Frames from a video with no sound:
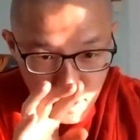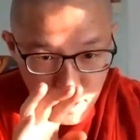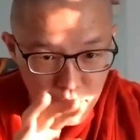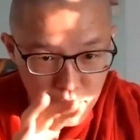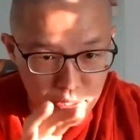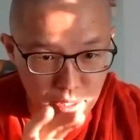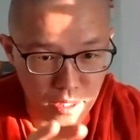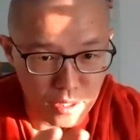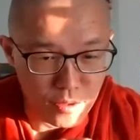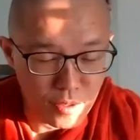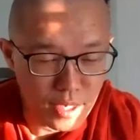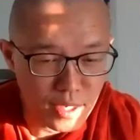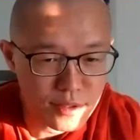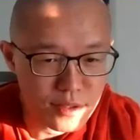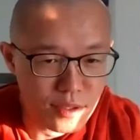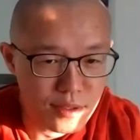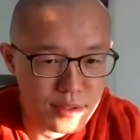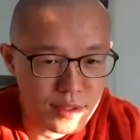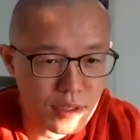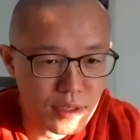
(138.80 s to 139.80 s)
Then you ask
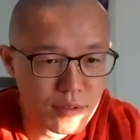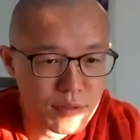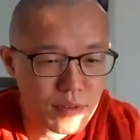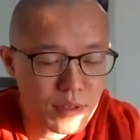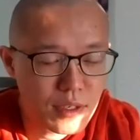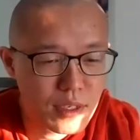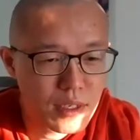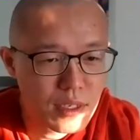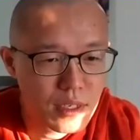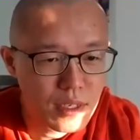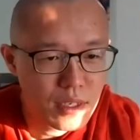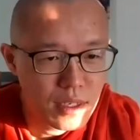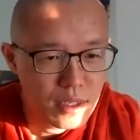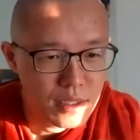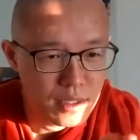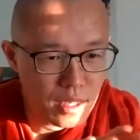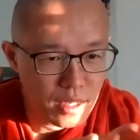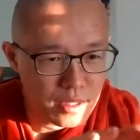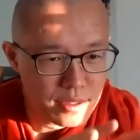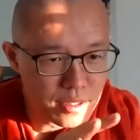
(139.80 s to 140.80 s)
yourself,
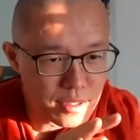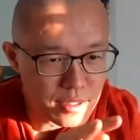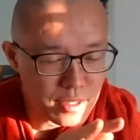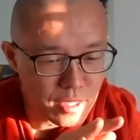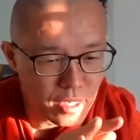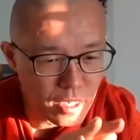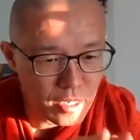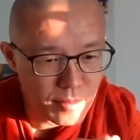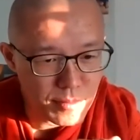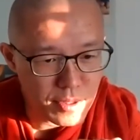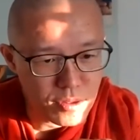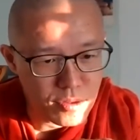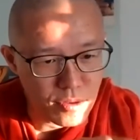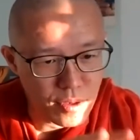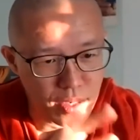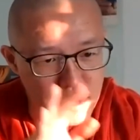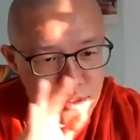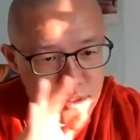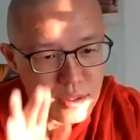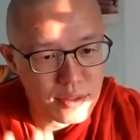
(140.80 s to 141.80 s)
does it come into
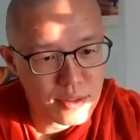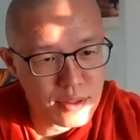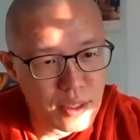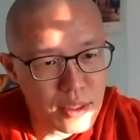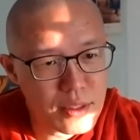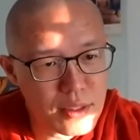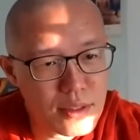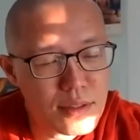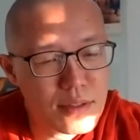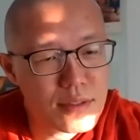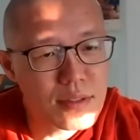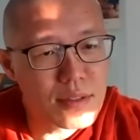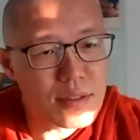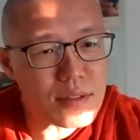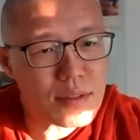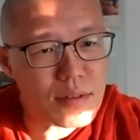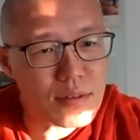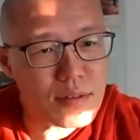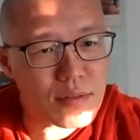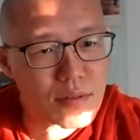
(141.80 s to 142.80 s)
existence
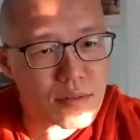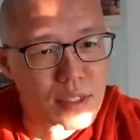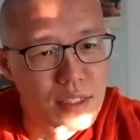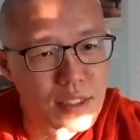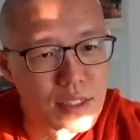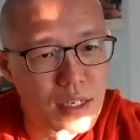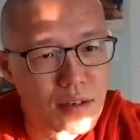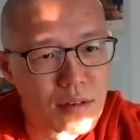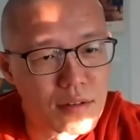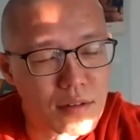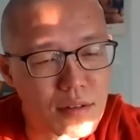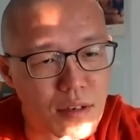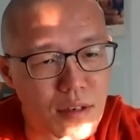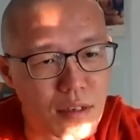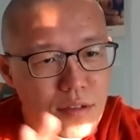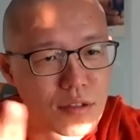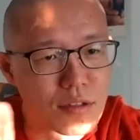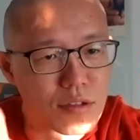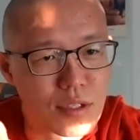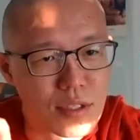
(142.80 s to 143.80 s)
without
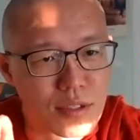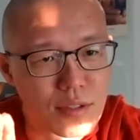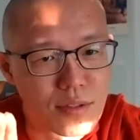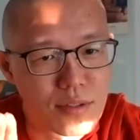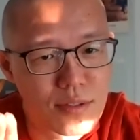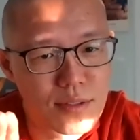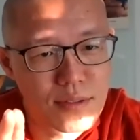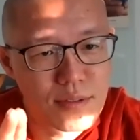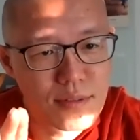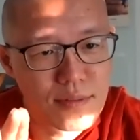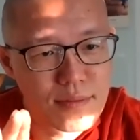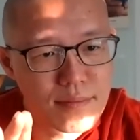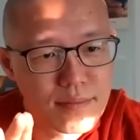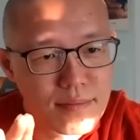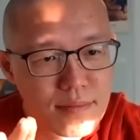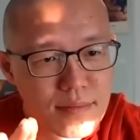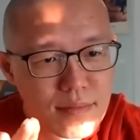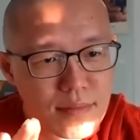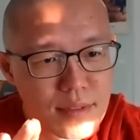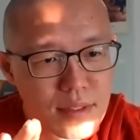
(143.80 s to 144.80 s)
conditions?
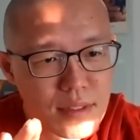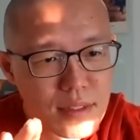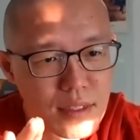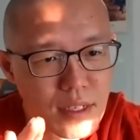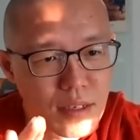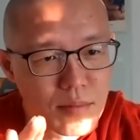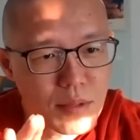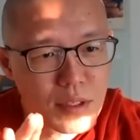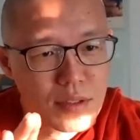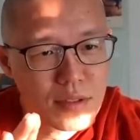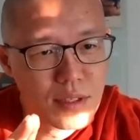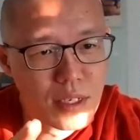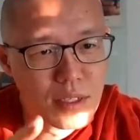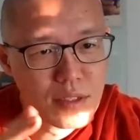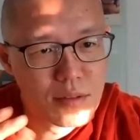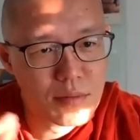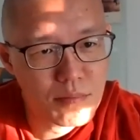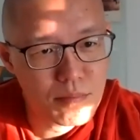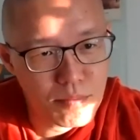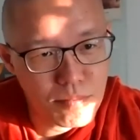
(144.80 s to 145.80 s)
That means
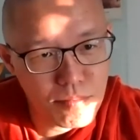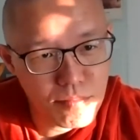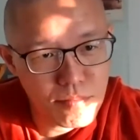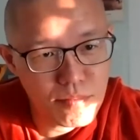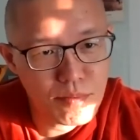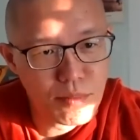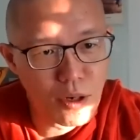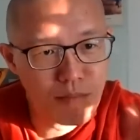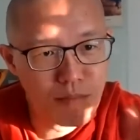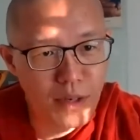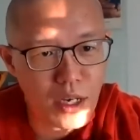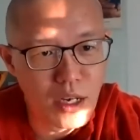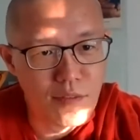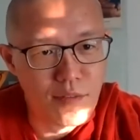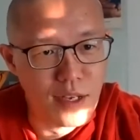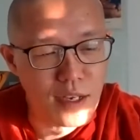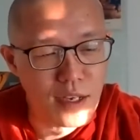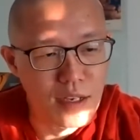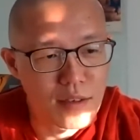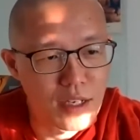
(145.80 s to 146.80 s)
just pop out
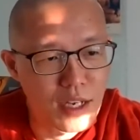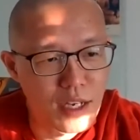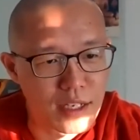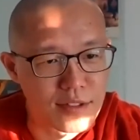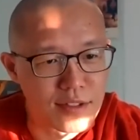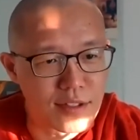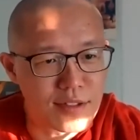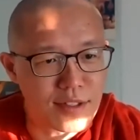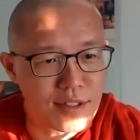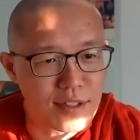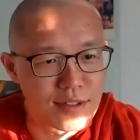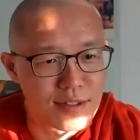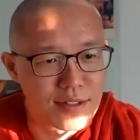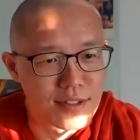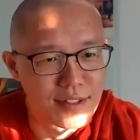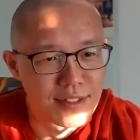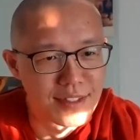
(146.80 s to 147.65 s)
of existence.